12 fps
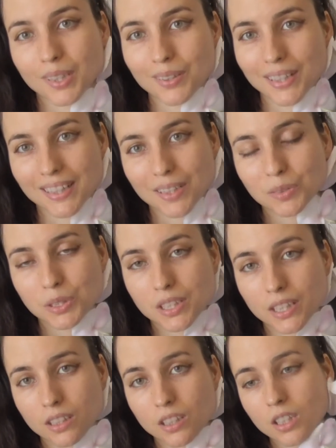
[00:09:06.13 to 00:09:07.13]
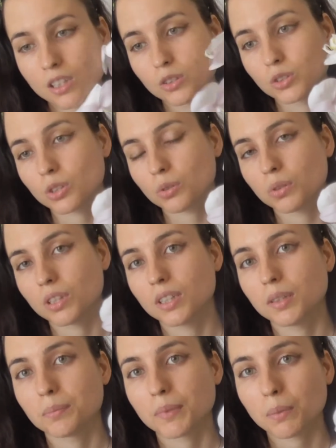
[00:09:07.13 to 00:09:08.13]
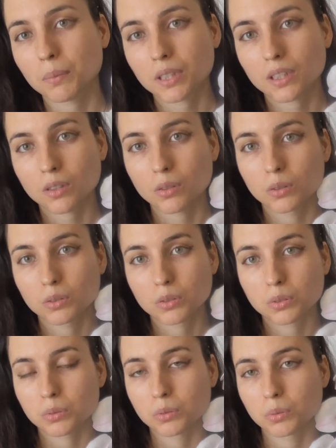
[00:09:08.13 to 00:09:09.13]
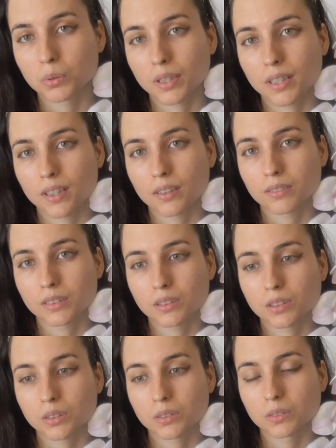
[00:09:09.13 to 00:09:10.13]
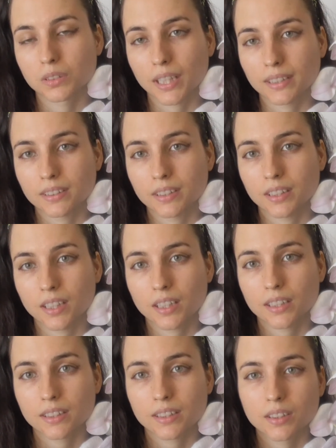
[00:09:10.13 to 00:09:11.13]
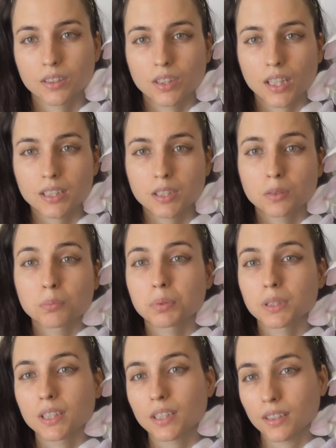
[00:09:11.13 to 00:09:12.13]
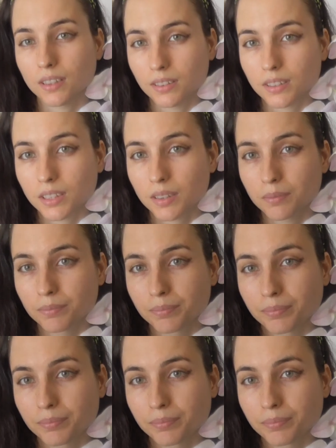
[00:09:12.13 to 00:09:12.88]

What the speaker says: Okay, that was 10. So now we're gonna go to 11 to 19, and that's pretty easy.